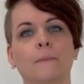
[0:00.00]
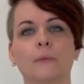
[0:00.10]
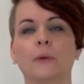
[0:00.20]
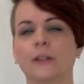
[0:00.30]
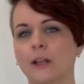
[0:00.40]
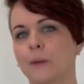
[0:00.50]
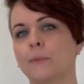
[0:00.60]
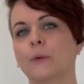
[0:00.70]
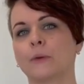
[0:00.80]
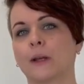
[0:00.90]
For
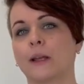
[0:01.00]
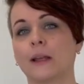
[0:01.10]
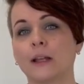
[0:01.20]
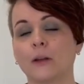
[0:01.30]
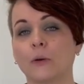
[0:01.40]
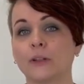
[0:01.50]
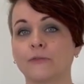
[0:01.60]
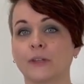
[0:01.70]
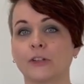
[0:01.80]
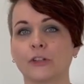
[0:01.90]
example, it only
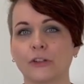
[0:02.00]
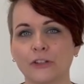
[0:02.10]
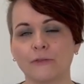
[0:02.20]
functions